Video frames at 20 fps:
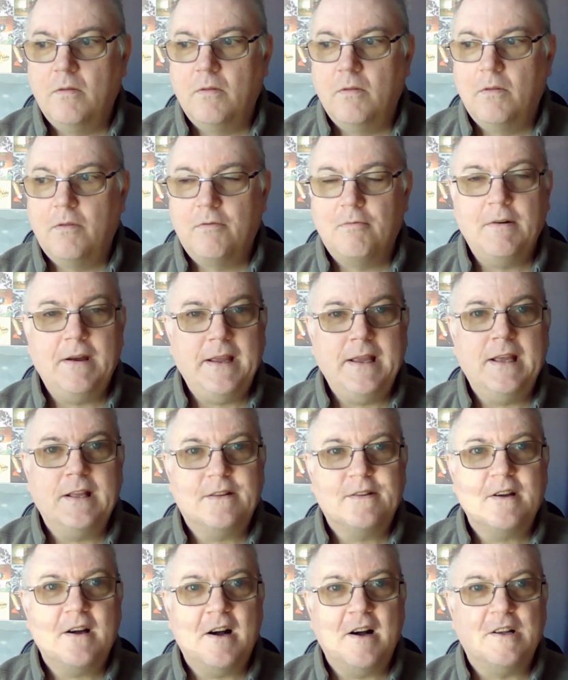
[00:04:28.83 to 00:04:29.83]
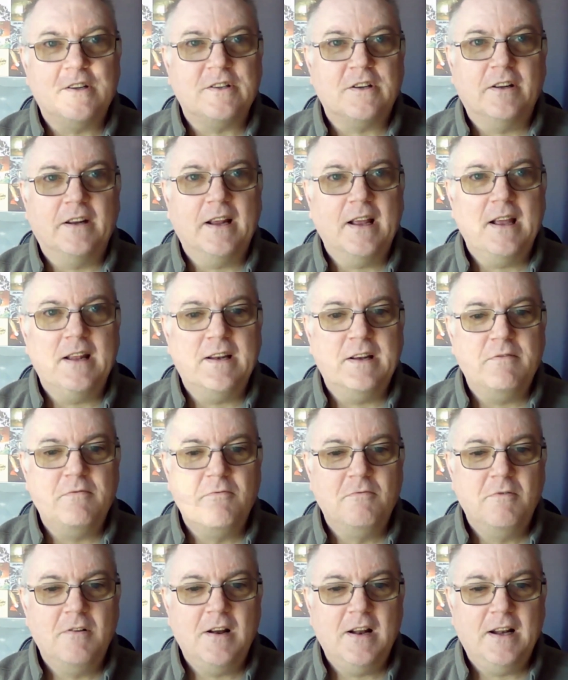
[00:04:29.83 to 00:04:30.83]
three guitars on it, and it
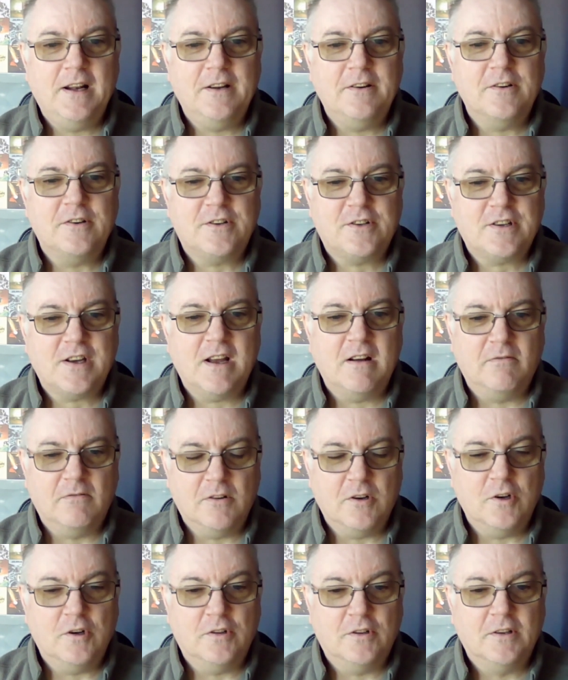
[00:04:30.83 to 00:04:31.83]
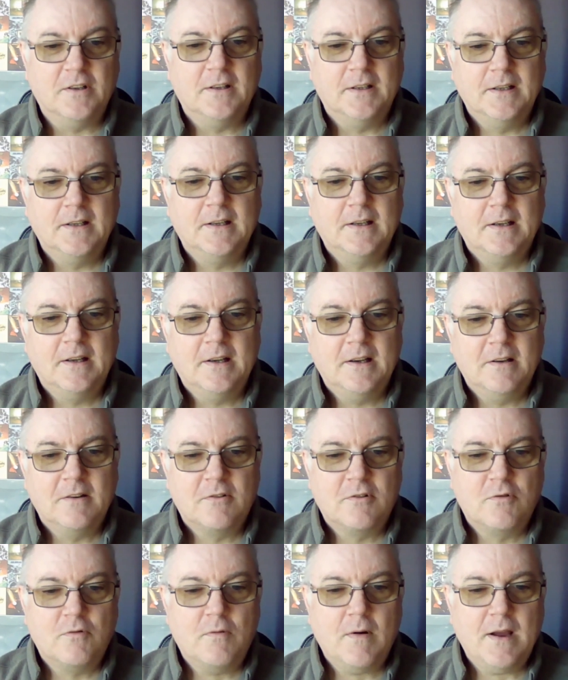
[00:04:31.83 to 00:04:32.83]
really does sound good.
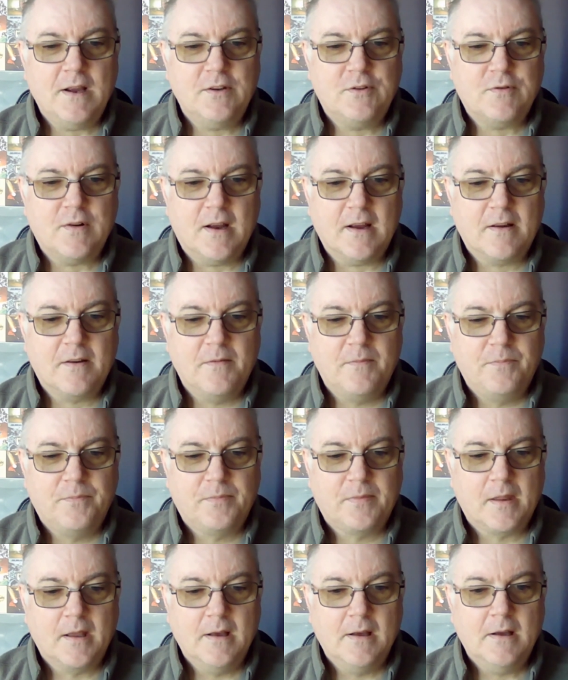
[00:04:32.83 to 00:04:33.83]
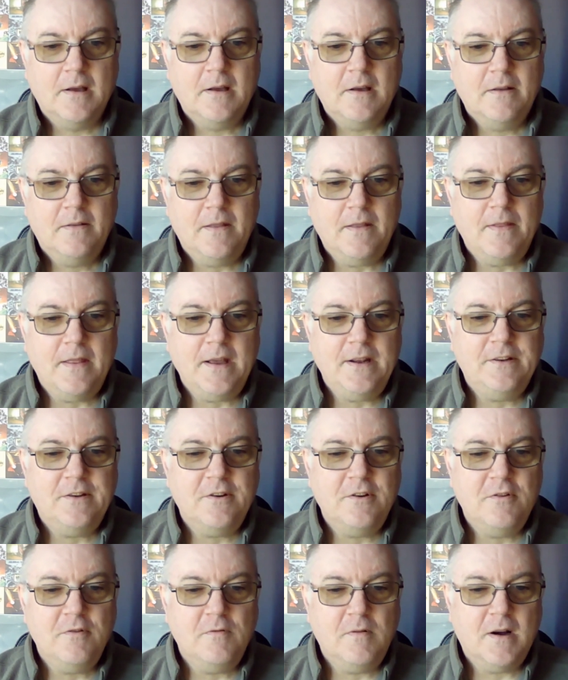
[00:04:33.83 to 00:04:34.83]
Great track. Then they
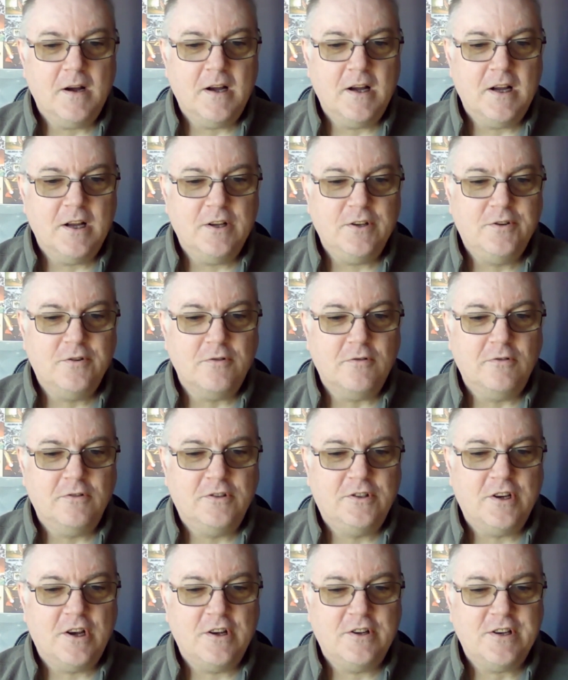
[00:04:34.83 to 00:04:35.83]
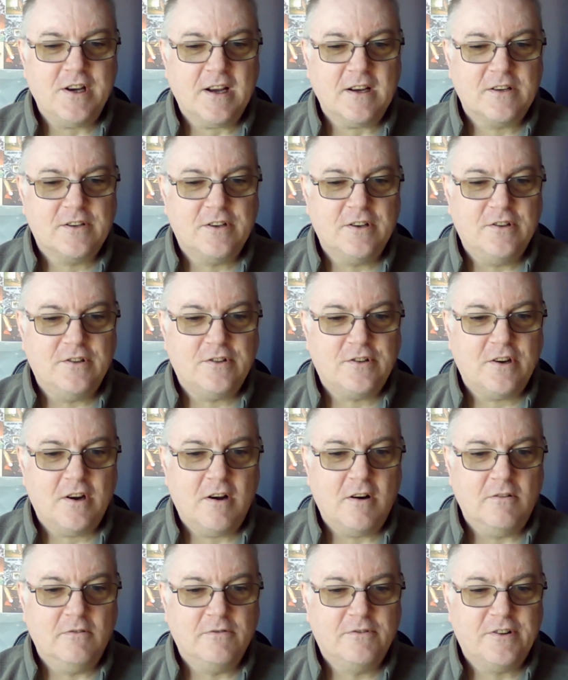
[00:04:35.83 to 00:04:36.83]
do George Jackson's
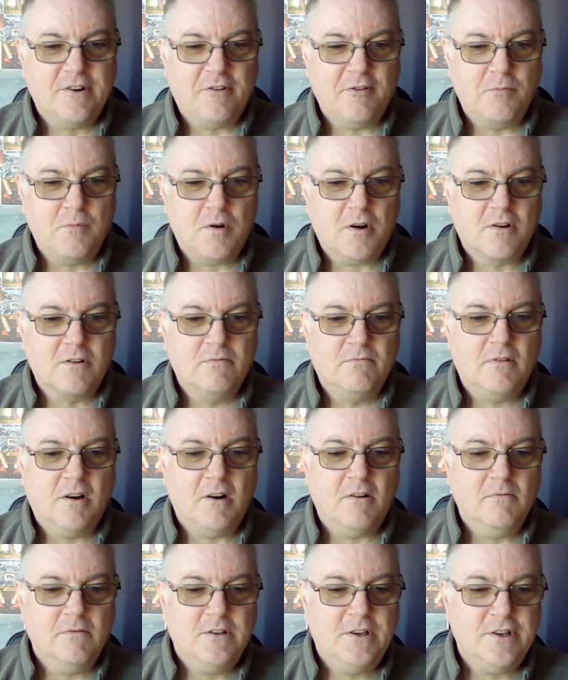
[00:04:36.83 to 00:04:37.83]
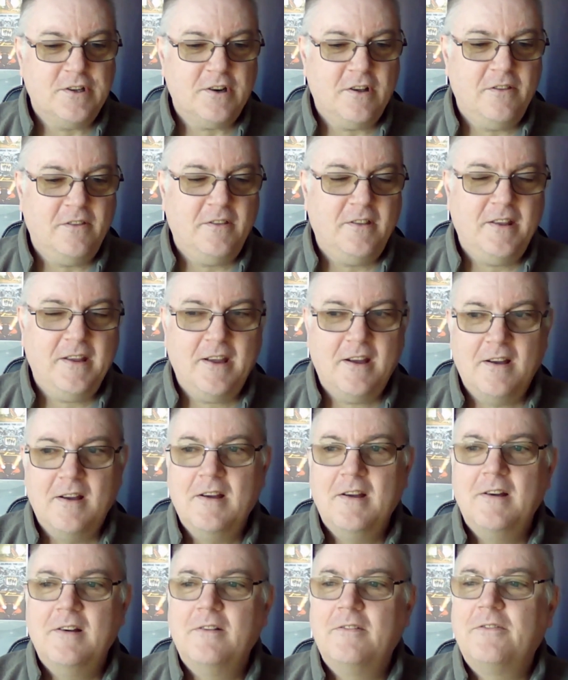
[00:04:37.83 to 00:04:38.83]
Old Time Rock and Roll, which is on the
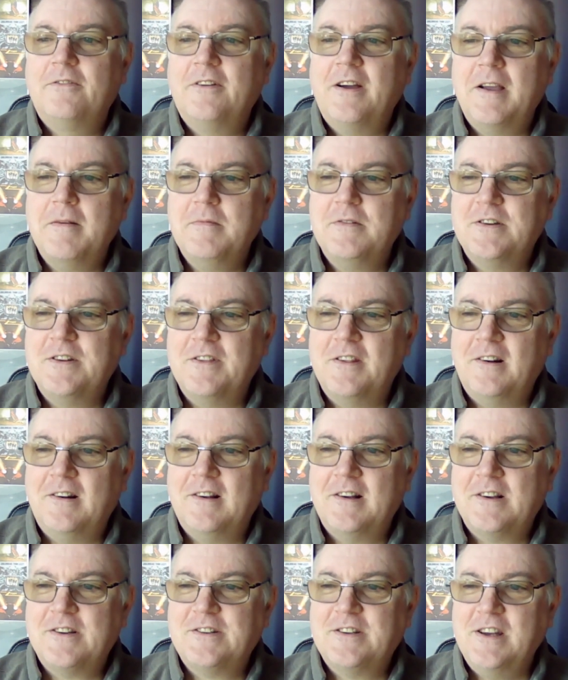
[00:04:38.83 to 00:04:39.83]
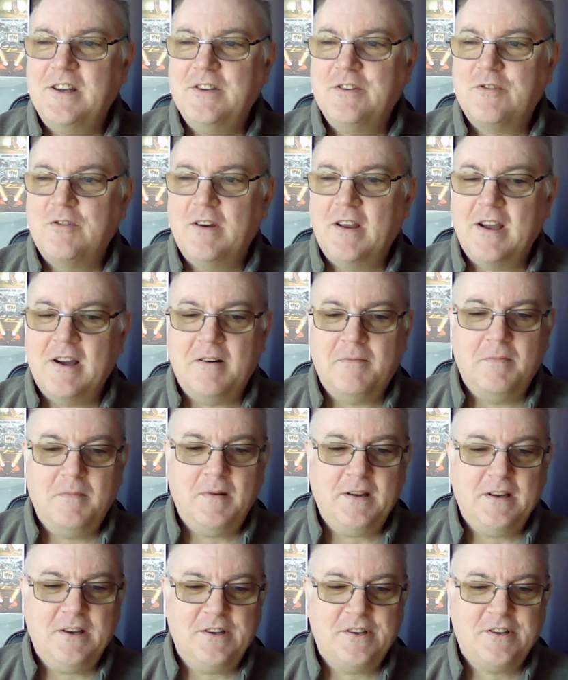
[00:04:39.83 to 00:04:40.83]
Famous in the Last Century album,
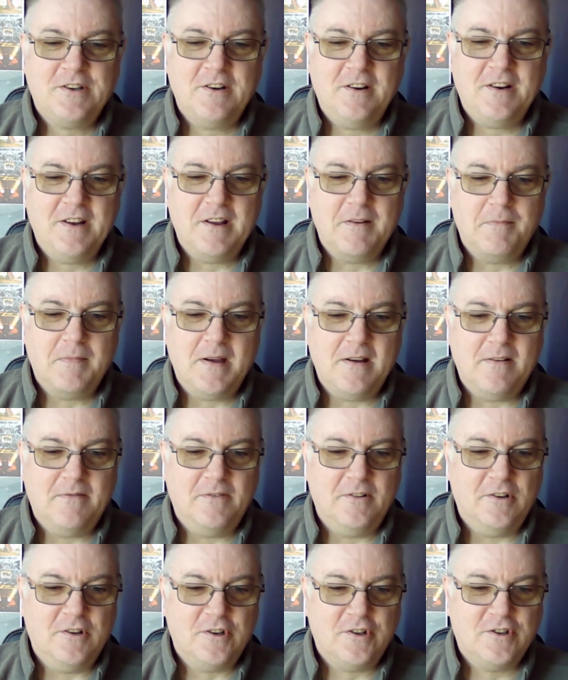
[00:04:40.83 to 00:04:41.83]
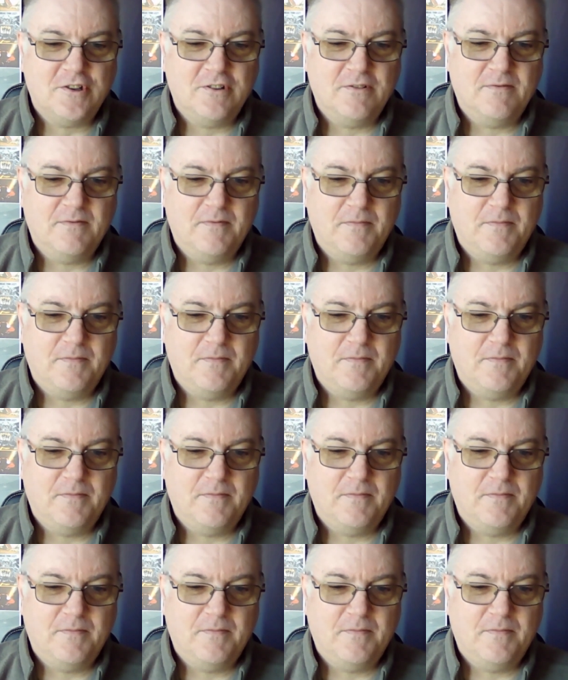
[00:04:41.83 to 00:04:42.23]
and it's certainly a better version.